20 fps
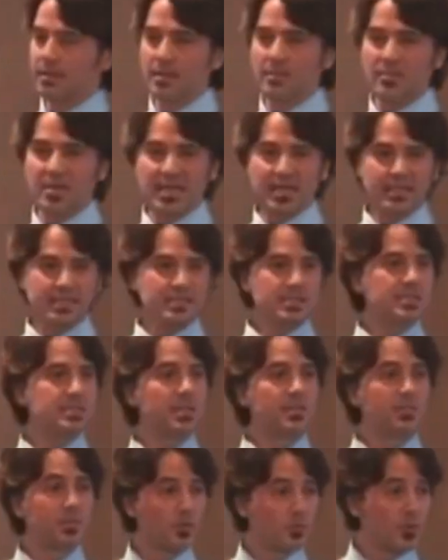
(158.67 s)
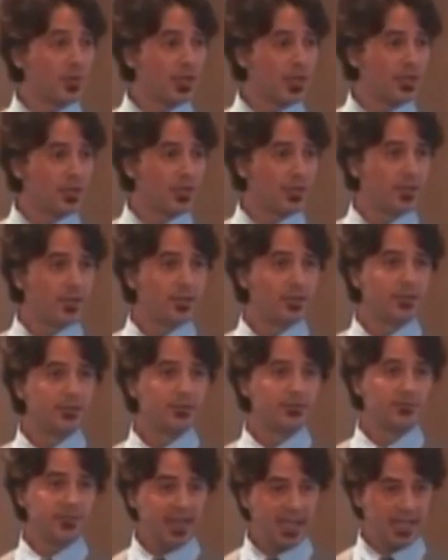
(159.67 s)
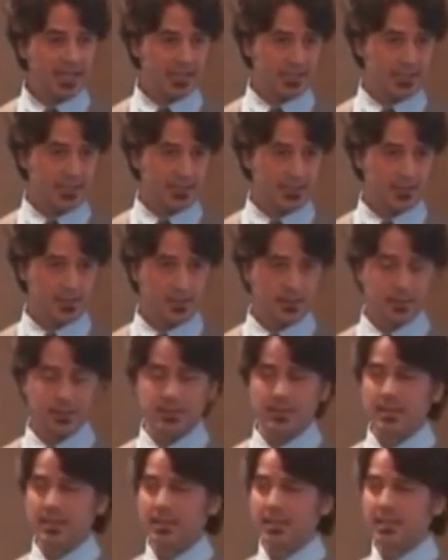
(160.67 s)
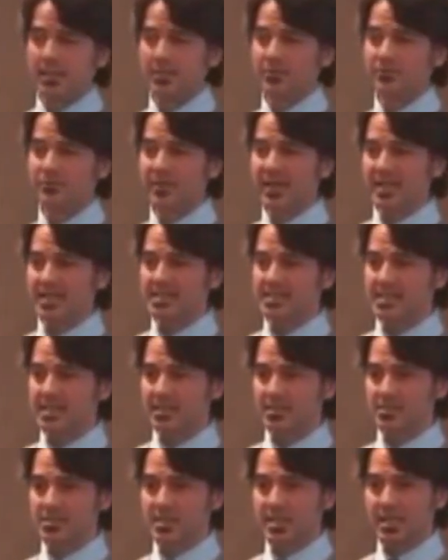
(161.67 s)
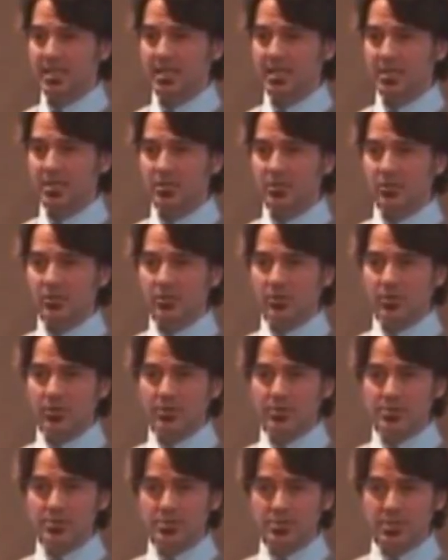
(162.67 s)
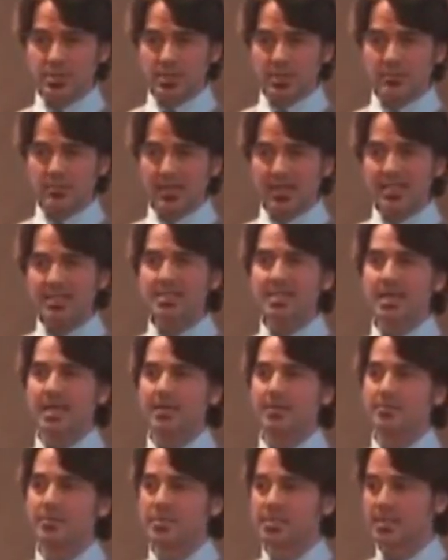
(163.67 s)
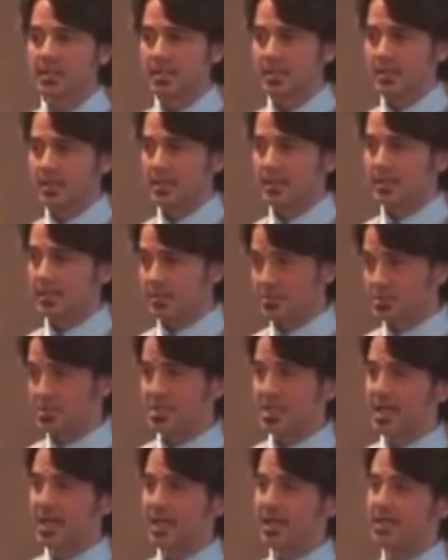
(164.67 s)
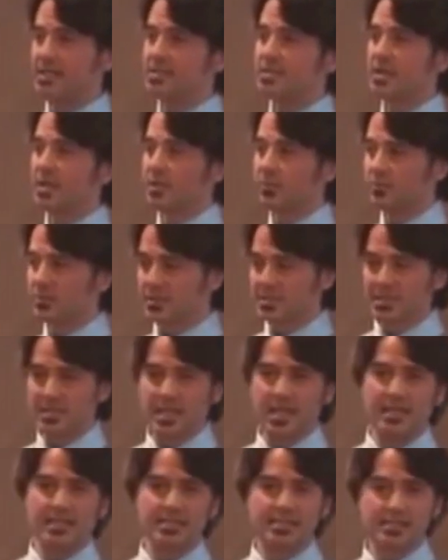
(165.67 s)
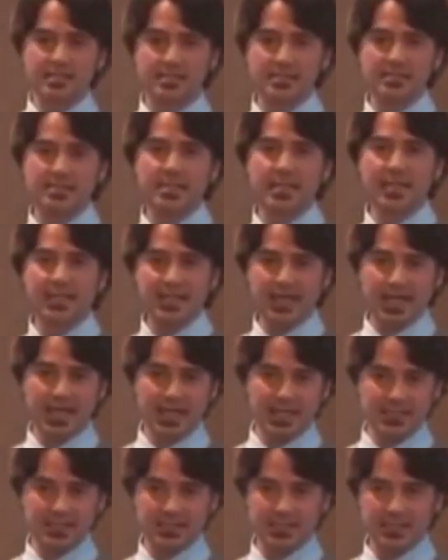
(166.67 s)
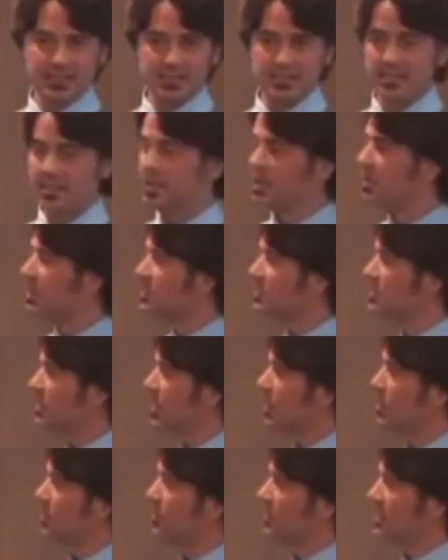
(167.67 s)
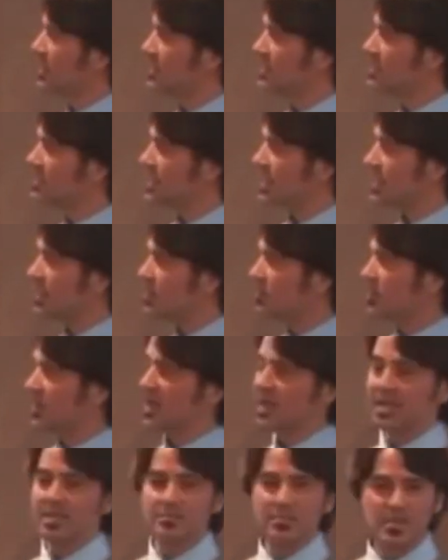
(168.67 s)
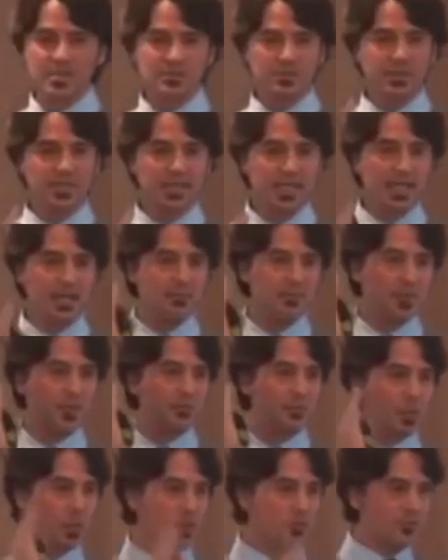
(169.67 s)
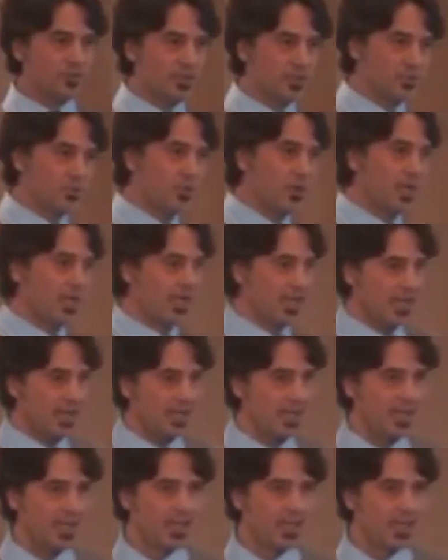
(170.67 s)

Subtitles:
the body's Tupperware, fat. Now your fat cells can engorge many times their size with toxins and acids. So the inside of the body must be kept a perfect way.